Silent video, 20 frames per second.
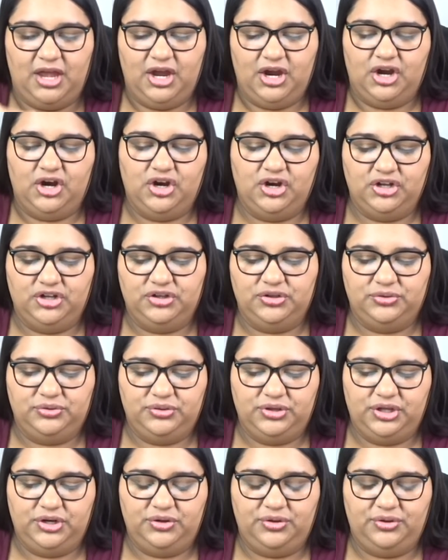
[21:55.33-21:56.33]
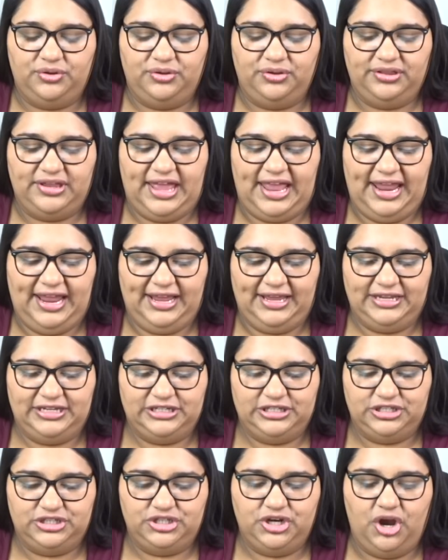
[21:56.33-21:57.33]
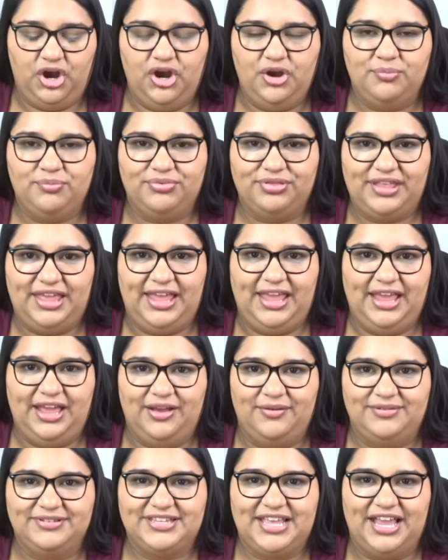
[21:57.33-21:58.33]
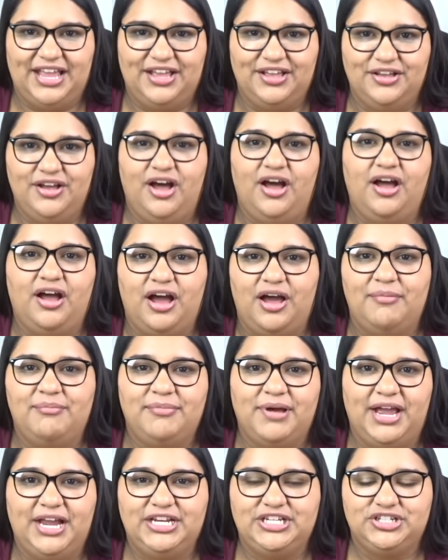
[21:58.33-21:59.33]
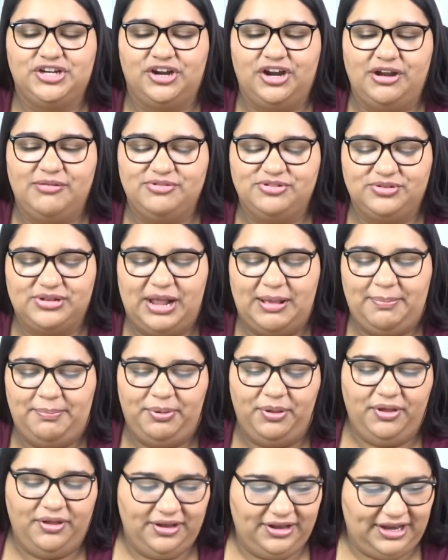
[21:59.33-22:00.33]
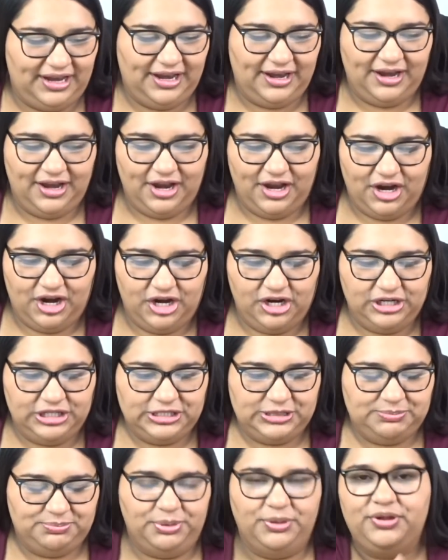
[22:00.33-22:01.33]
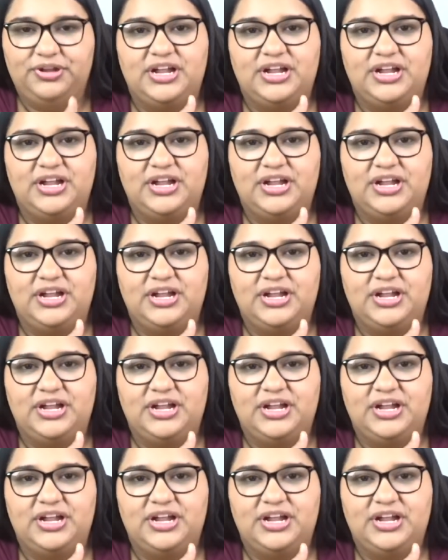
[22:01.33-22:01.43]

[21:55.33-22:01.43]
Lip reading: her little like charm thing was like caught on my charm, so when I pulled it, hers pulled